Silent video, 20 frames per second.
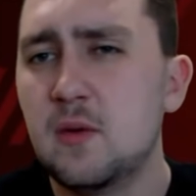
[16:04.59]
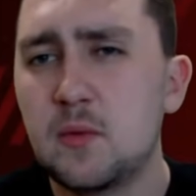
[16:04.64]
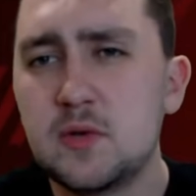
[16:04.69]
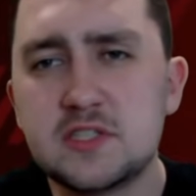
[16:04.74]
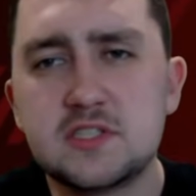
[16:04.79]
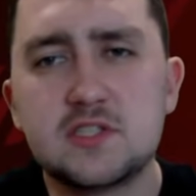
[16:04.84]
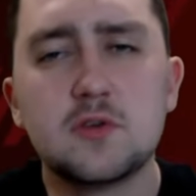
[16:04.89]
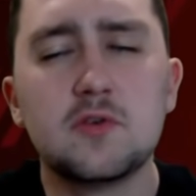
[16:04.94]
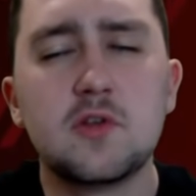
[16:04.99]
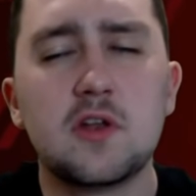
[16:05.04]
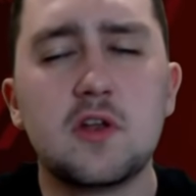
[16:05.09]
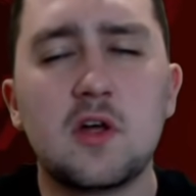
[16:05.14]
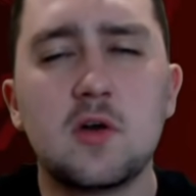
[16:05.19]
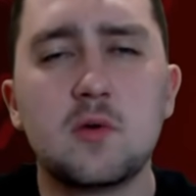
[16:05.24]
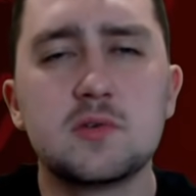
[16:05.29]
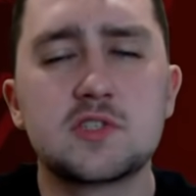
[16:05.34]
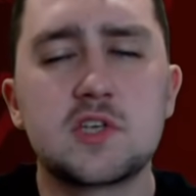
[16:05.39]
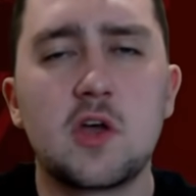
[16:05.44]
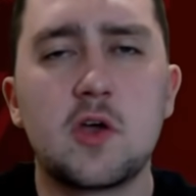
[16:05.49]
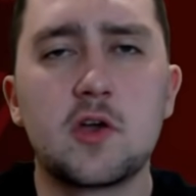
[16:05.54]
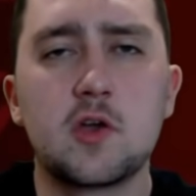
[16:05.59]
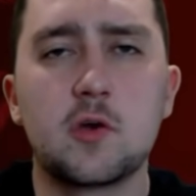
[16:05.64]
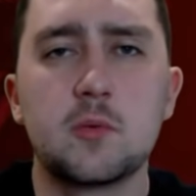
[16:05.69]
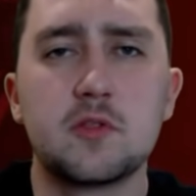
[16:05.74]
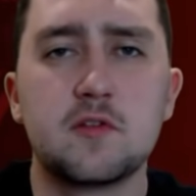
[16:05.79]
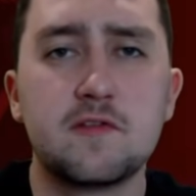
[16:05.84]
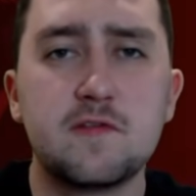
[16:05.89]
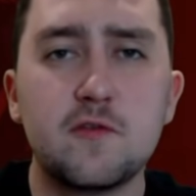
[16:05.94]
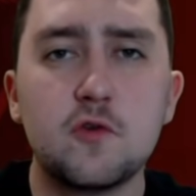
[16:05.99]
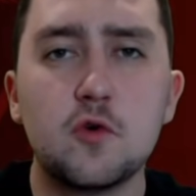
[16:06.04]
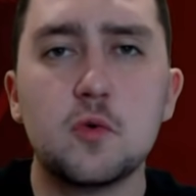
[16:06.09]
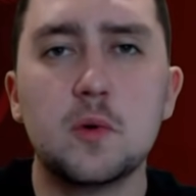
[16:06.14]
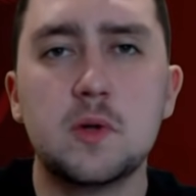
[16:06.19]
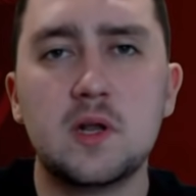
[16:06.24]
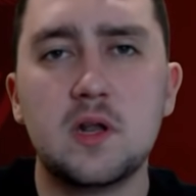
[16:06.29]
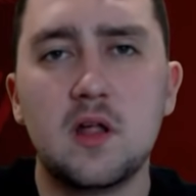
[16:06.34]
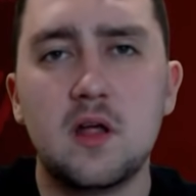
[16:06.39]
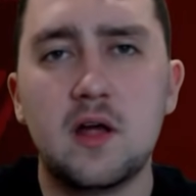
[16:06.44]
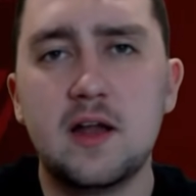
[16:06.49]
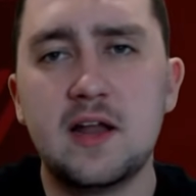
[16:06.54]
We still don't know what's going on with the
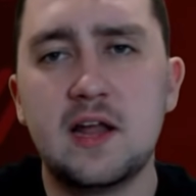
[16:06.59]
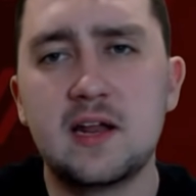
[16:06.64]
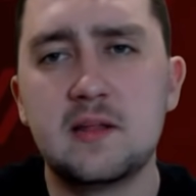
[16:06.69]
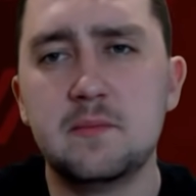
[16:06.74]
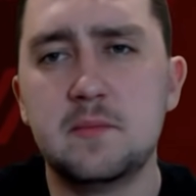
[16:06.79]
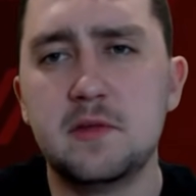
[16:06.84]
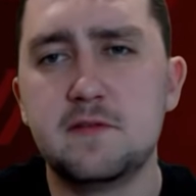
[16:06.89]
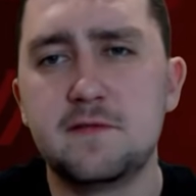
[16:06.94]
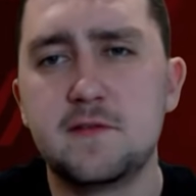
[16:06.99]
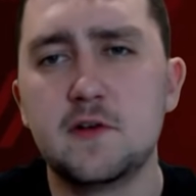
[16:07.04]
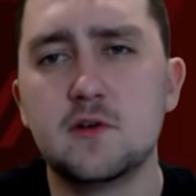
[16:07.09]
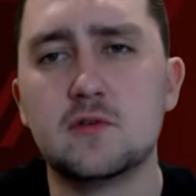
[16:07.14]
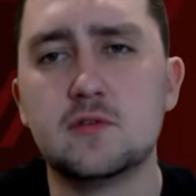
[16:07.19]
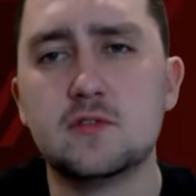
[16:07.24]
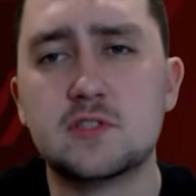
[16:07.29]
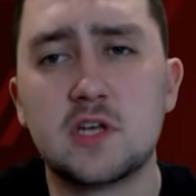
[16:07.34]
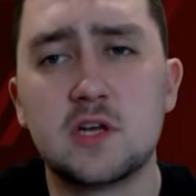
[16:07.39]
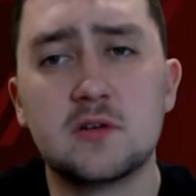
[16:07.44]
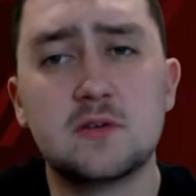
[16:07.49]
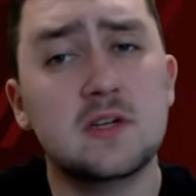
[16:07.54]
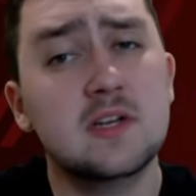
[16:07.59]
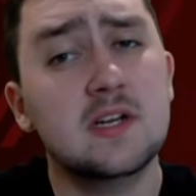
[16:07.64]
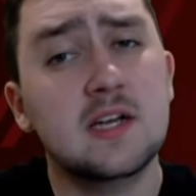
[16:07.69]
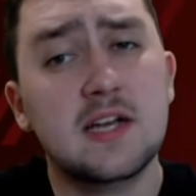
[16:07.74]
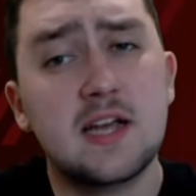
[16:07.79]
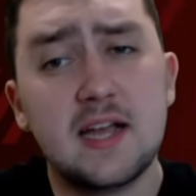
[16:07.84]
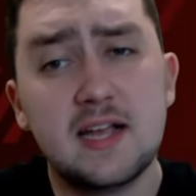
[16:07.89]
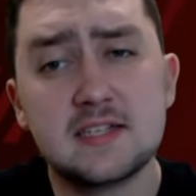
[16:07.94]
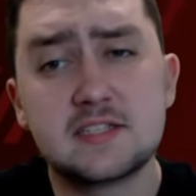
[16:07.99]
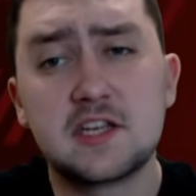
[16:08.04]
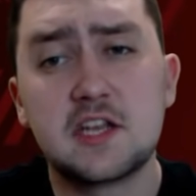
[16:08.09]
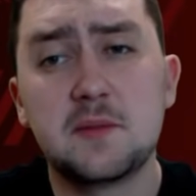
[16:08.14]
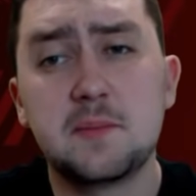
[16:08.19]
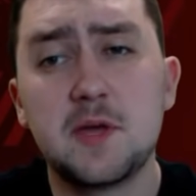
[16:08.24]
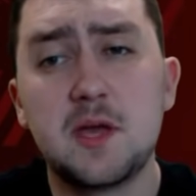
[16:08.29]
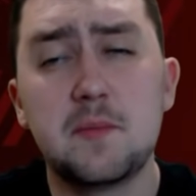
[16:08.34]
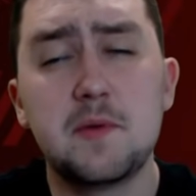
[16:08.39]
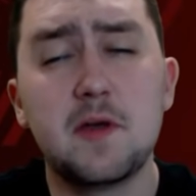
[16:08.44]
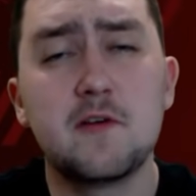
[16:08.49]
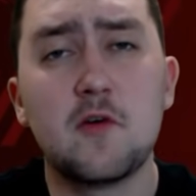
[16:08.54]
forward line and in midfield. So it's going to
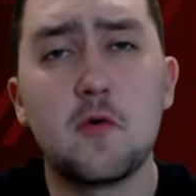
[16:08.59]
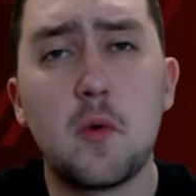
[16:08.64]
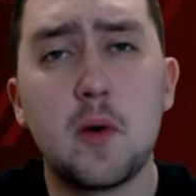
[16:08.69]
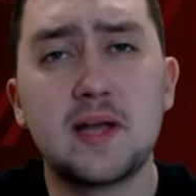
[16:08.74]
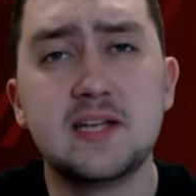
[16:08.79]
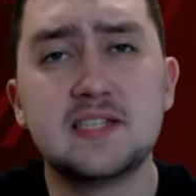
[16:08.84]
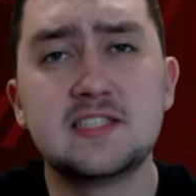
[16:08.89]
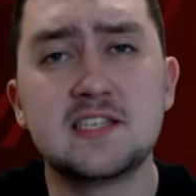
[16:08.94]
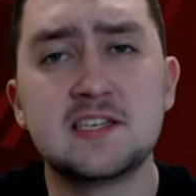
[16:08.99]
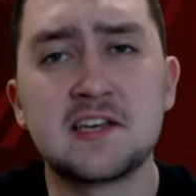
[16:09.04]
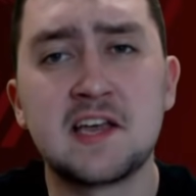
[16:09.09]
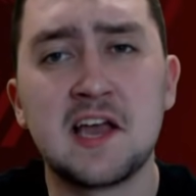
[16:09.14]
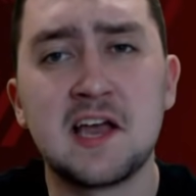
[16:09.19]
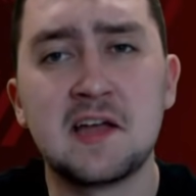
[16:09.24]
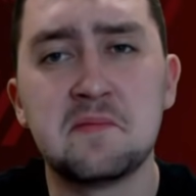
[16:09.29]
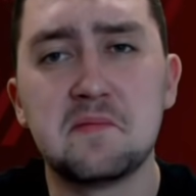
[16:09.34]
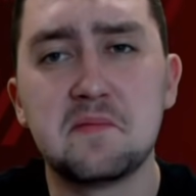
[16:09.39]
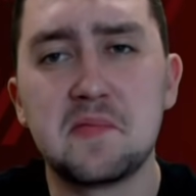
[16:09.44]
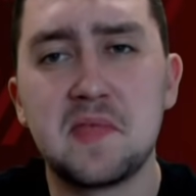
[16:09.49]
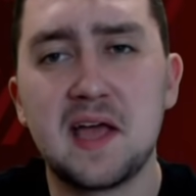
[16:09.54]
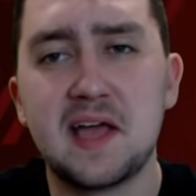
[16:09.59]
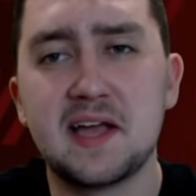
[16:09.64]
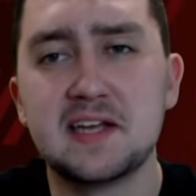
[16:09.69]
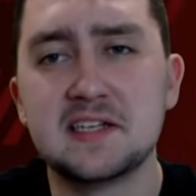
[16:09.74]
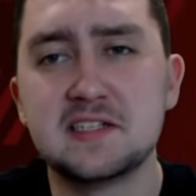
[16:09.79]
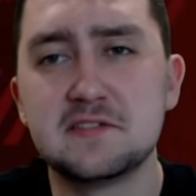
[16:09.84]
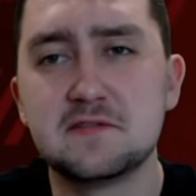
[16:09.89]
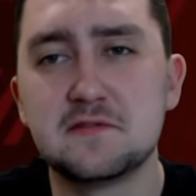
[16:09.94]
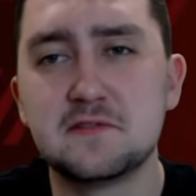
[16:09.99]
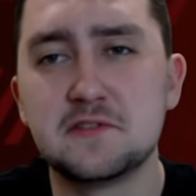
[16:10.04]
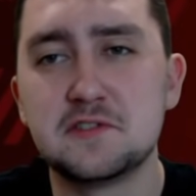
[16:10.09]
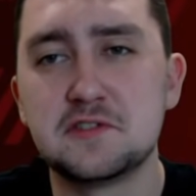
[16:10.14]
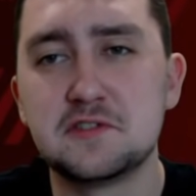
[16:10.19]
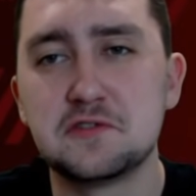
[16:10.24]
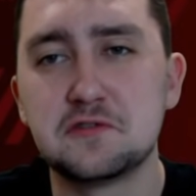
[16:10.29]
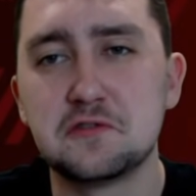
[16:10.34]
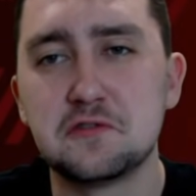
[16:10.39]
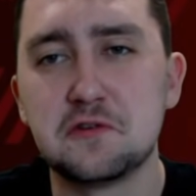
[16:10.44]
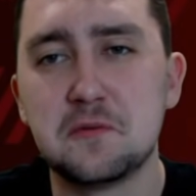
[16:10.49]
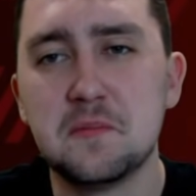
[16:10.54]
be a bit of a waiting game. That is for
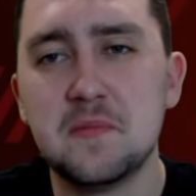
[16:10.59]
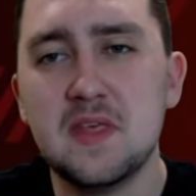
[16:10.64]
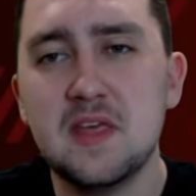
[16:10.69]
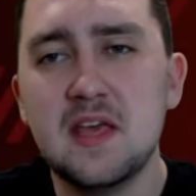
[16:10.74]
sure.